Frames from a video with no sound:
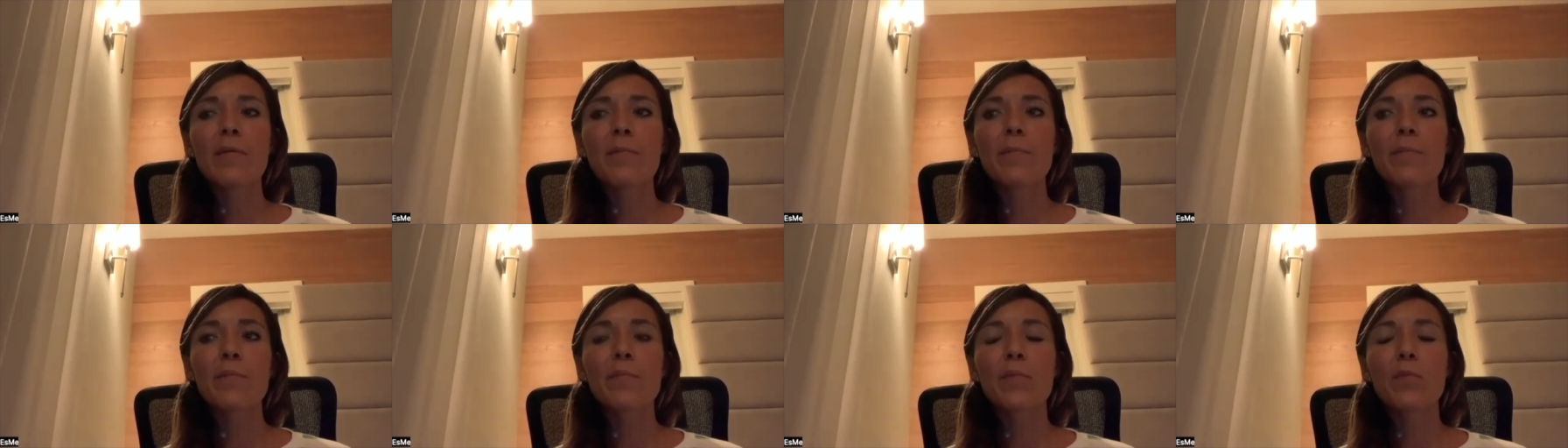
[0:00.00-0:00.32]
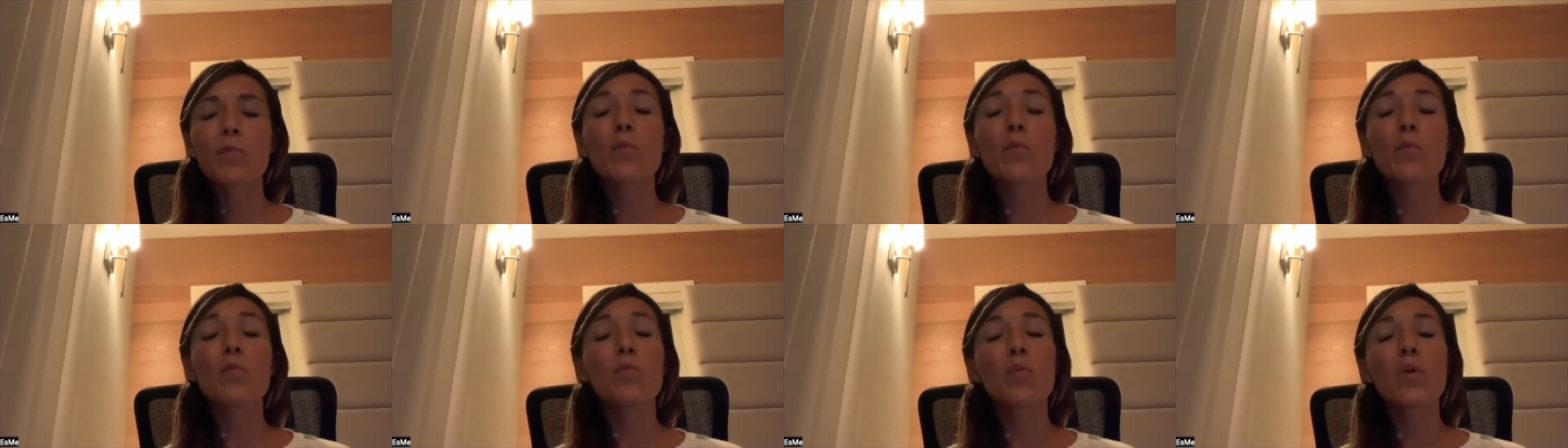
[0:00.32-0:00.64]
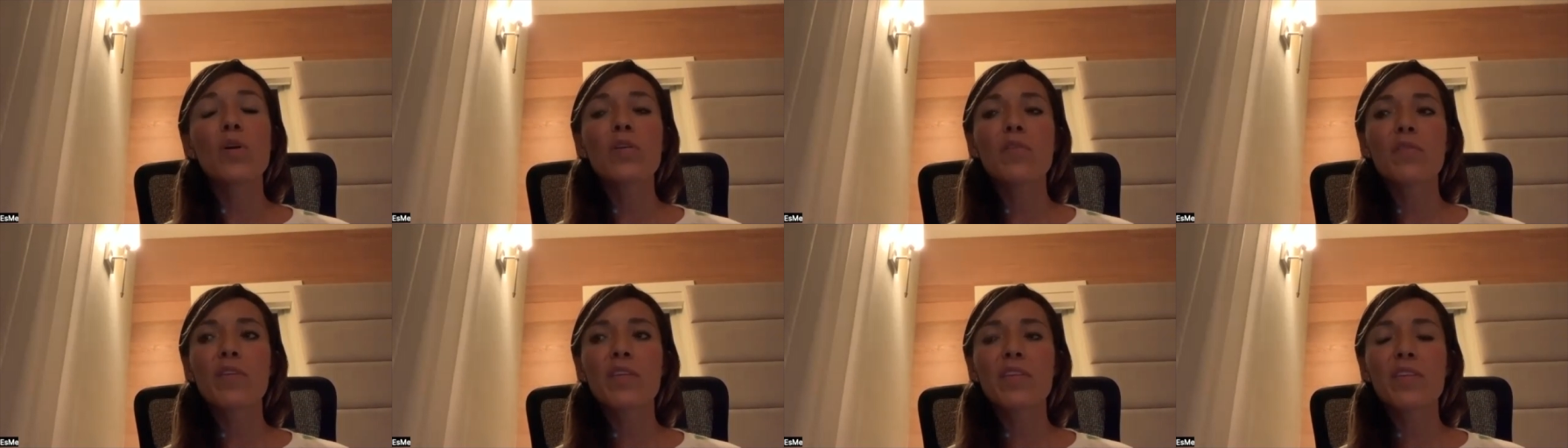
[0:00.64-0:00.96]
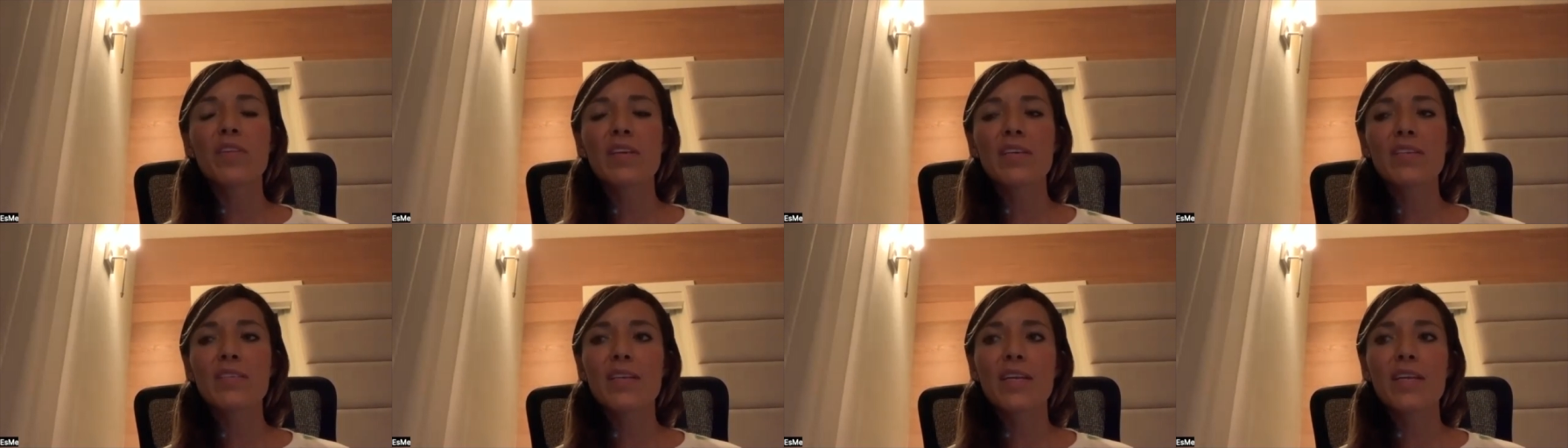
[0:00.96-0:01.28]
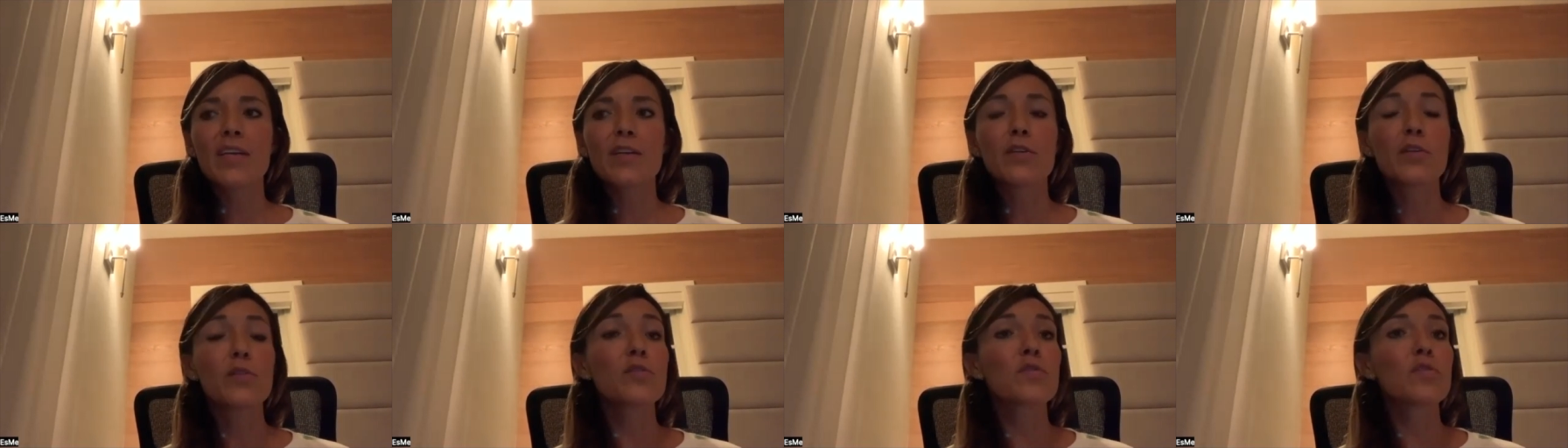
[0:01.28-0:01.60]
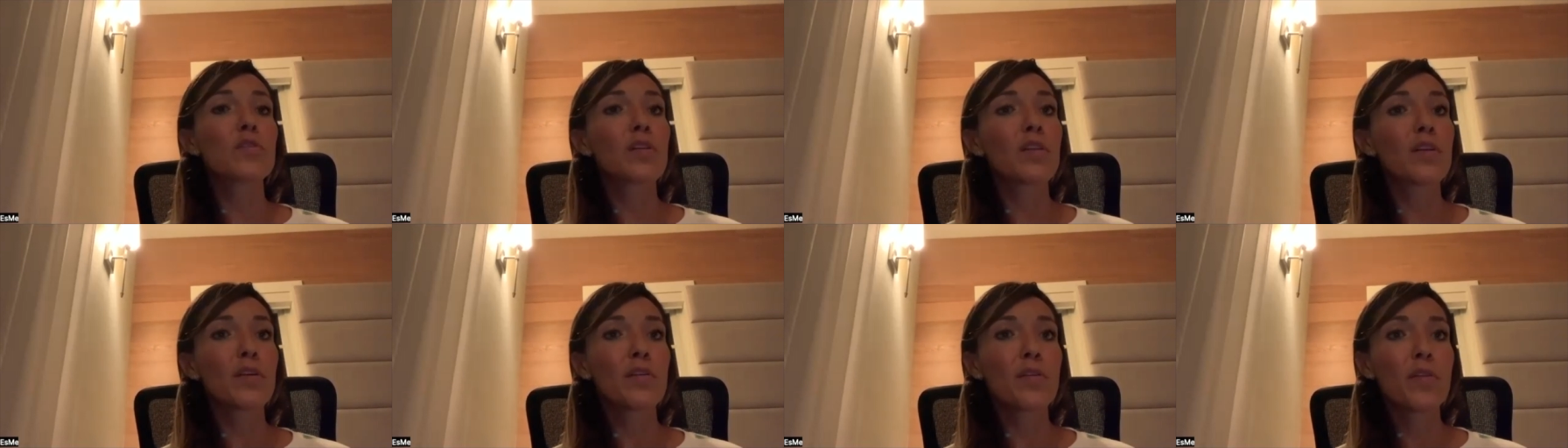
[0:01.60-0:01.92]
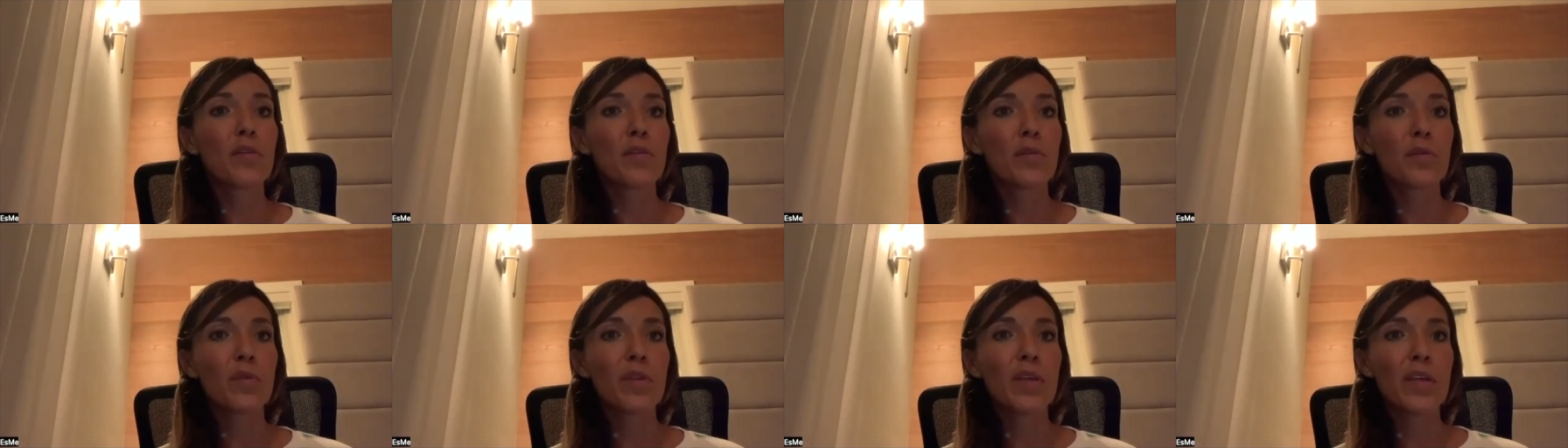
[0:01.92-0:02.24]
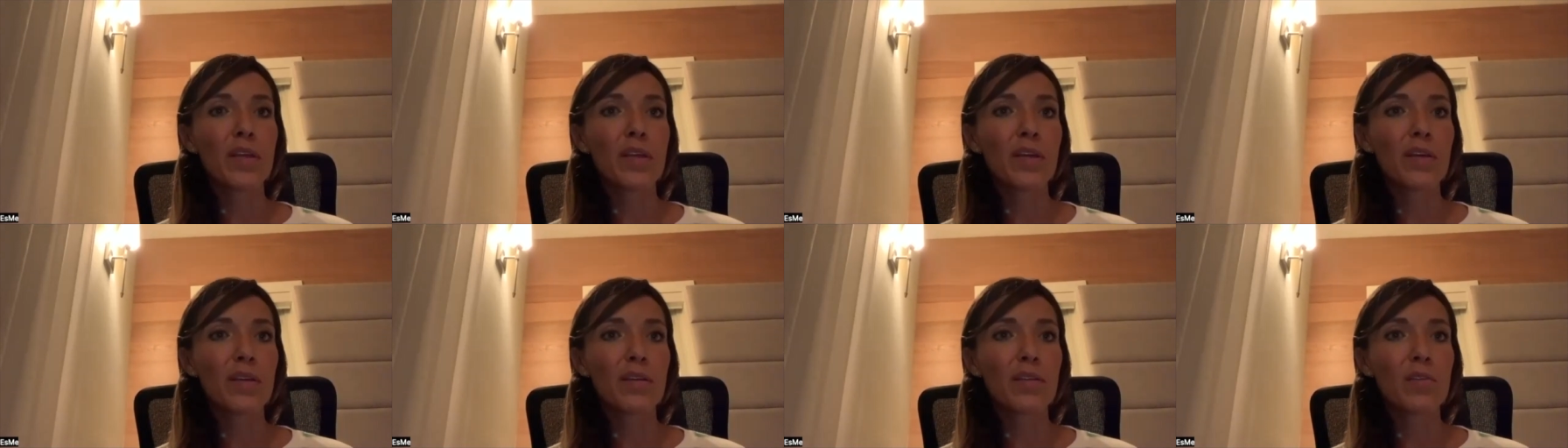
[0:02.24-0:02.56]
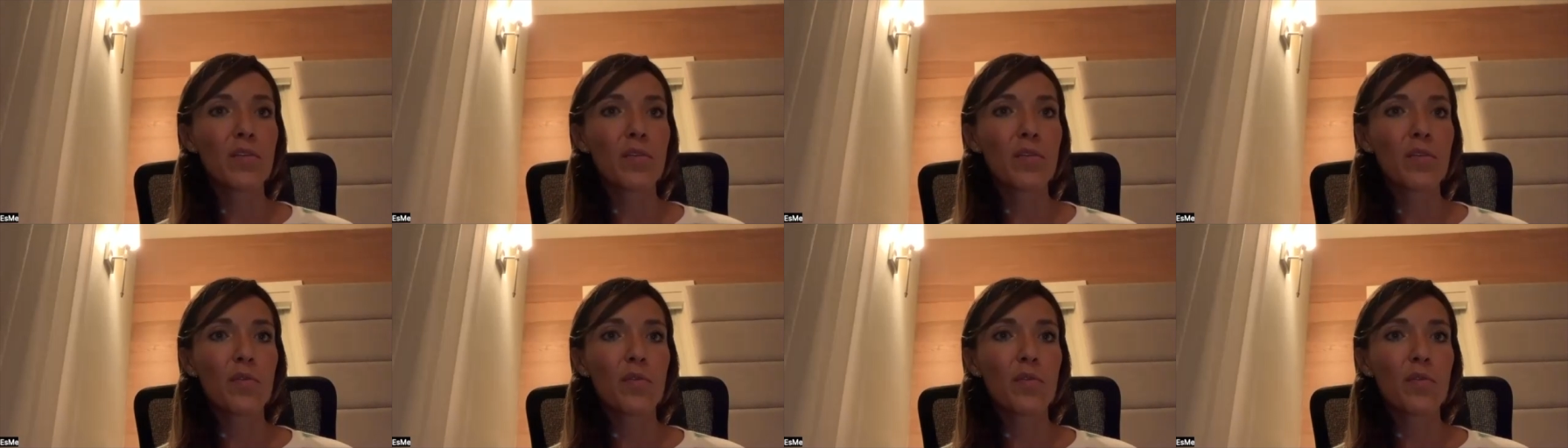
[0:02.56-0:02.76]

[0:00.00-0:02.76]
one of the things that i also learned through the